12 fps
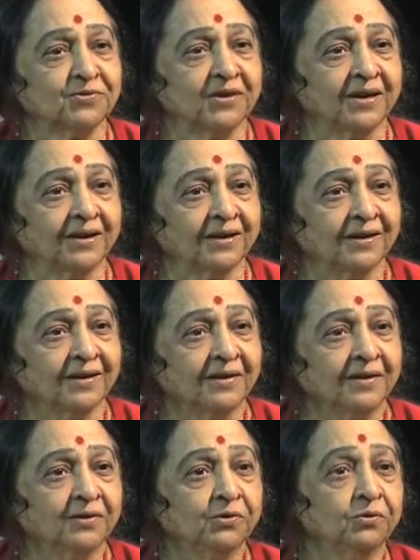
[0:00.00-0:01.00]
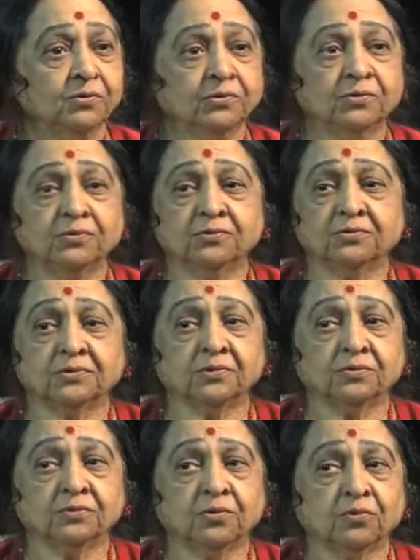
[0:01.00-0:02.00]
today. You know,
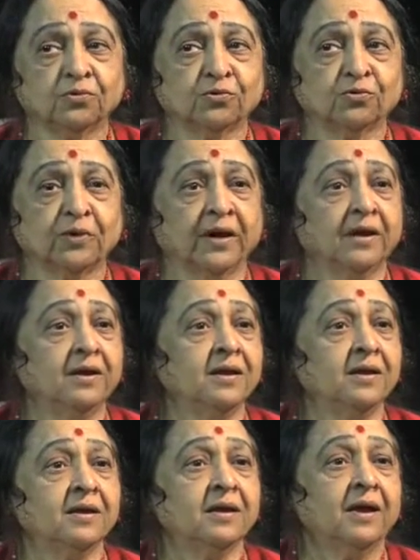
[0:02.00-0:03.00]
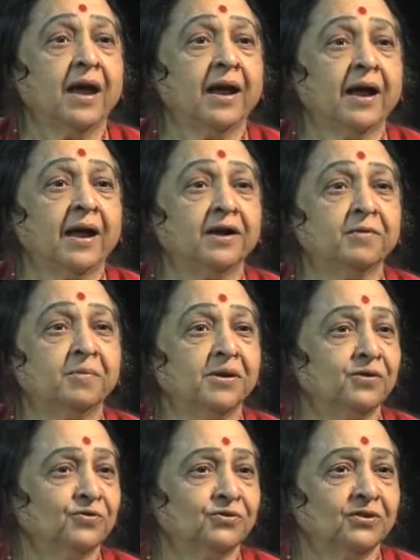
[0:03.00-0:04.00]
you go to any academy,
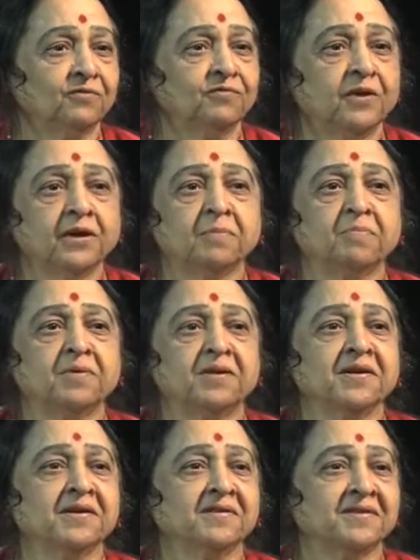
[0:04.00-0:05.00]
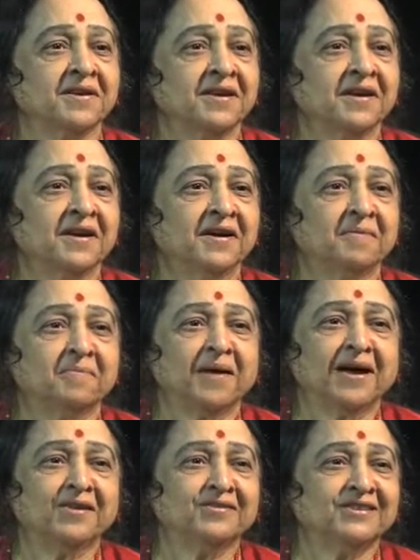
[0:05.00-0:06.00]
you see very brilliant
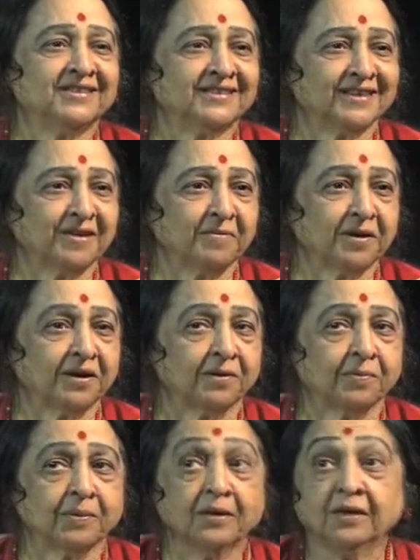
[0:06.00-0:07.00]
biologists coming up.